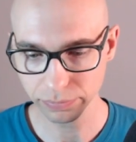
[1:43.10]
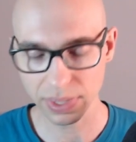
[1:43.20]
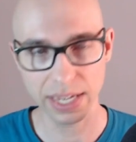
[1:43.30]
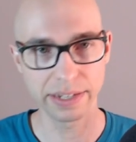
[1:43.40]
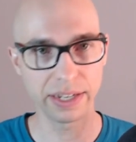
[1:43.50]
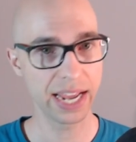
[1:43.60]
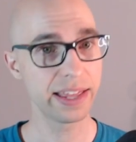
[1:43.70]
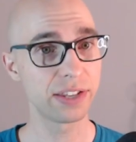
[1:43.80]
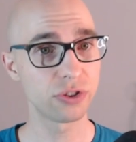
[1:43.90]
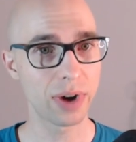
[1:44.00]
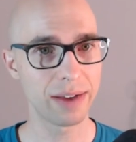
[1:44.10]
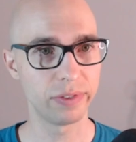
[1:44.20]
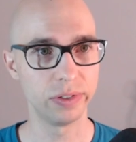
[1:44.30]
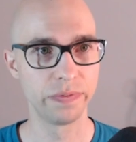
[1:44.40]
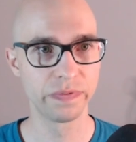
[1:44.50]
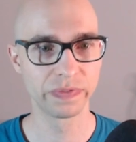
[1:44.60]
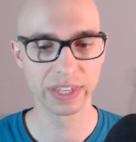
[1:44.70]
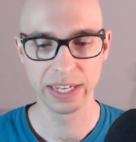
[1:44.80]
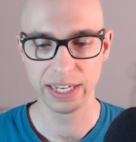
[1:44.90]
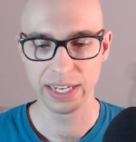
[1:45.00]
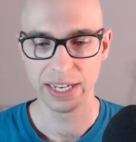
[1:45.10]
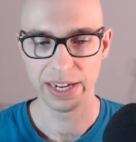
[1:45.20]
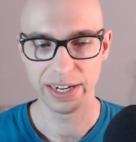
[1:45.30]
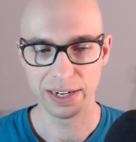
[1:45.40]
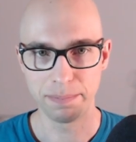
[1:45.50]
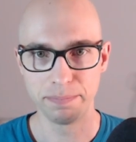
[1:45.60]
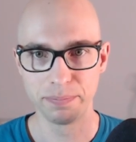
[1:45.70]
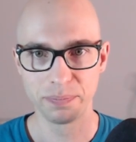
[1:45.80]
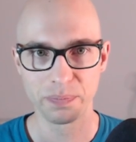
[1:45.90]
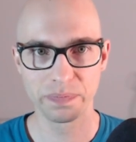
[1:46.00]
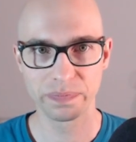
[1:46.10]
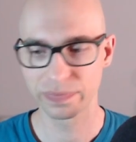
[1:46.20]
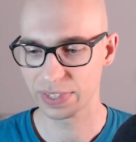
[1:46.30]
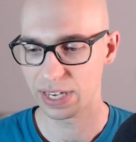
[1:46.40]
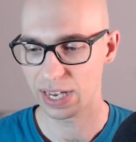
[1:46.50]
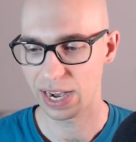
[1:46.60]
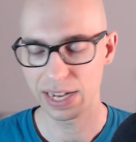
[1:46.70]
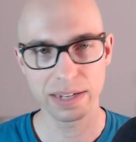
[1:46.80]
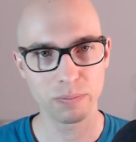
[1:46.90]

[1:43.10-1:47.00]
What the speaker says: And today, that's travel. I